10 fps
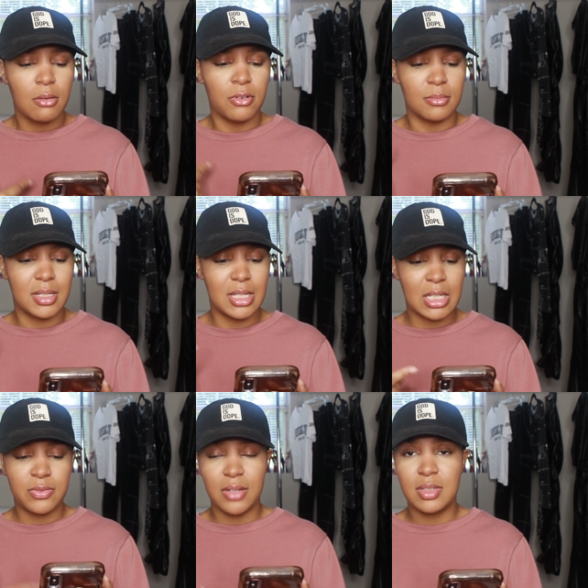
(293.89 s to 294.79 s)
from
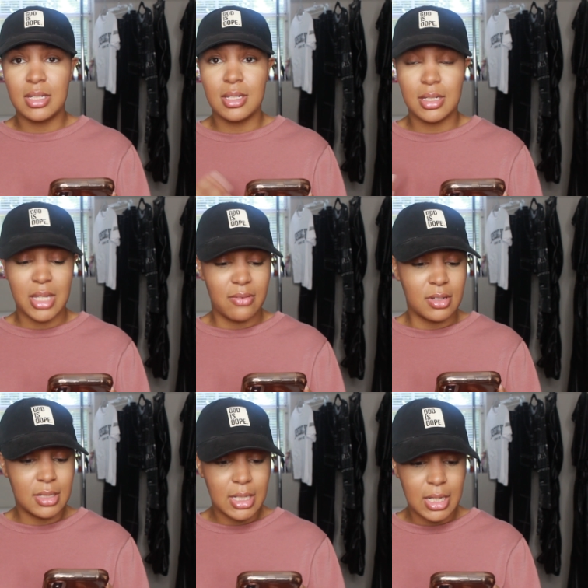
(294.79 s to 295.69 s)
650 to
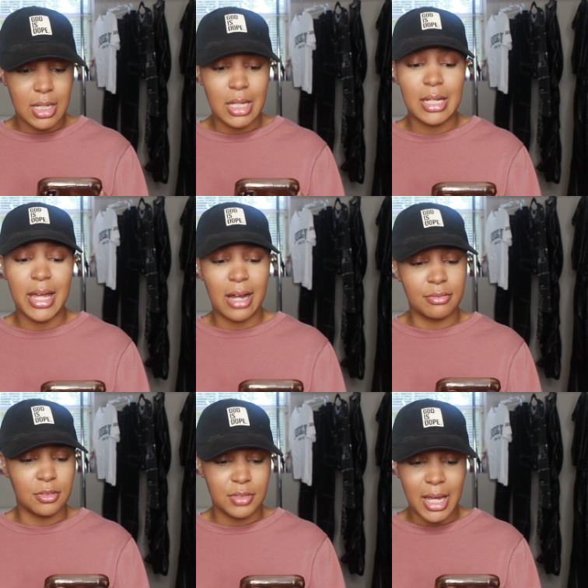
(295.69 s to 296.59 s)
710. And
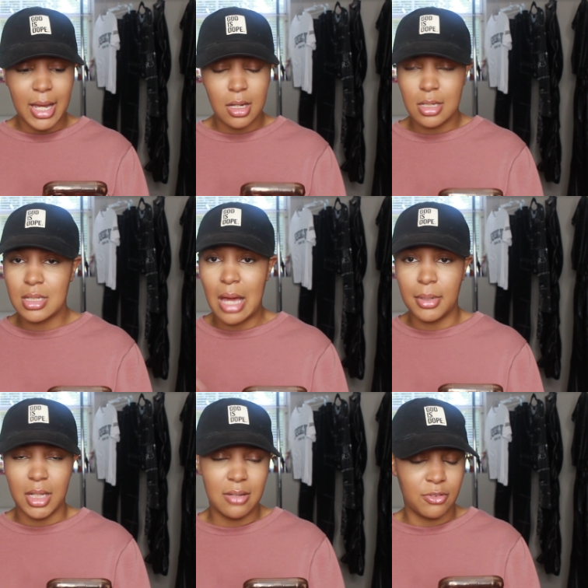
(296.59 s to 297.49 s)
after that, it's time
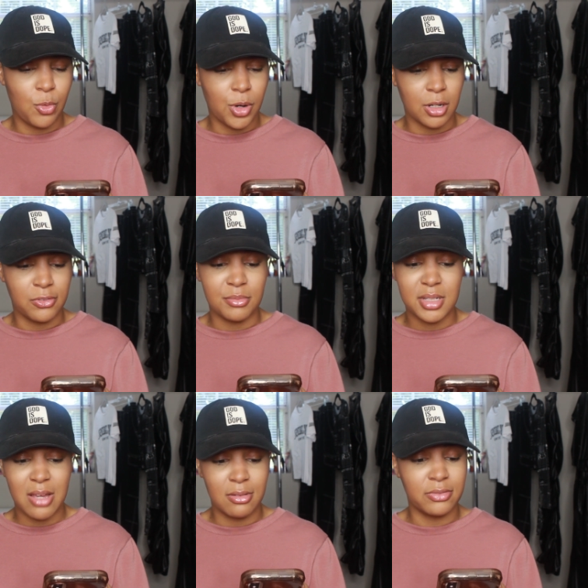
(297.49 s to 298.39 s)
to leave for work from
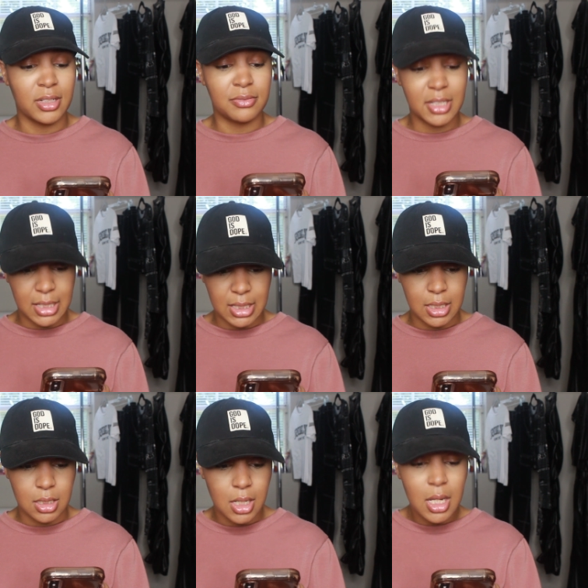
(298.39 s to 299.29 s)

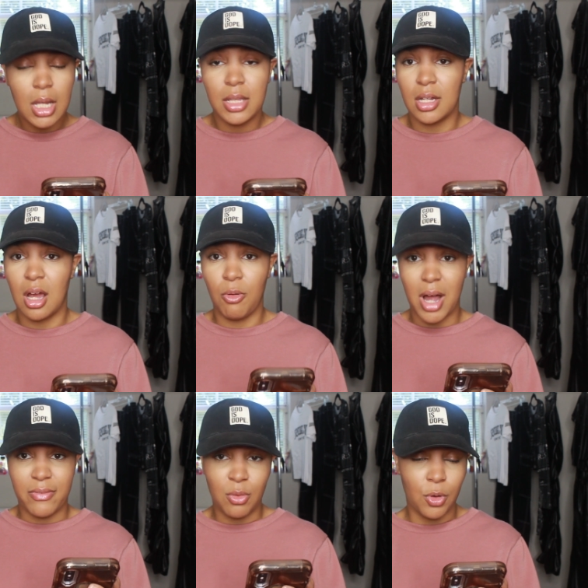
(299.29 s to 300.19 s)
715. And then I
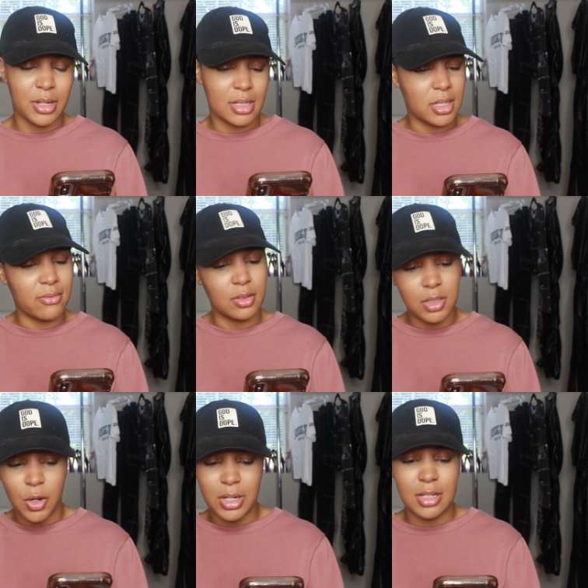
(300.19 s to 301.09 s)
arrive at work at
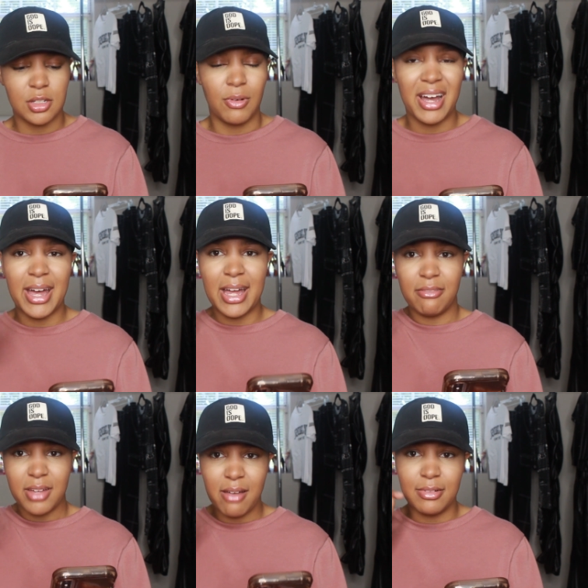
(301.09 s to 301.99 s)
730. And so I
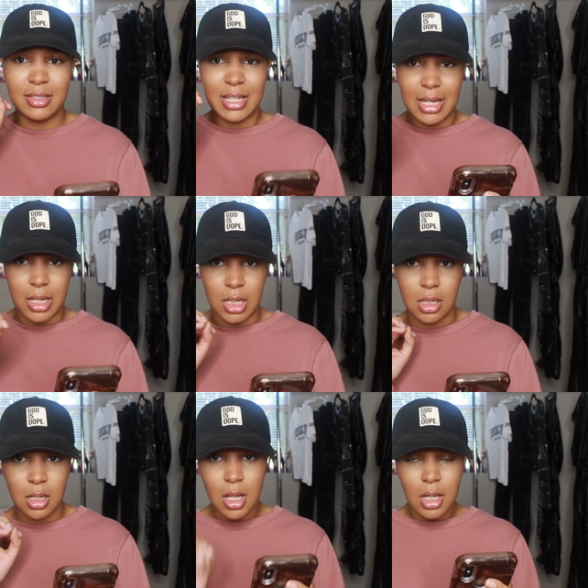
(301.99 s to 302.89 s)
have
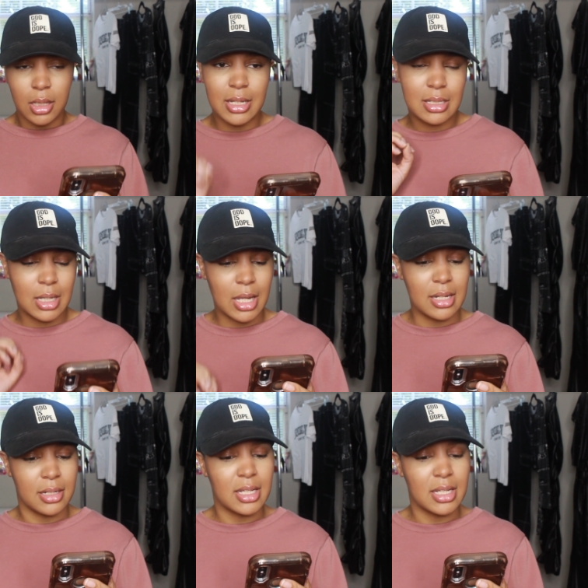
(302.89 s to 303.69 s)
everything listed in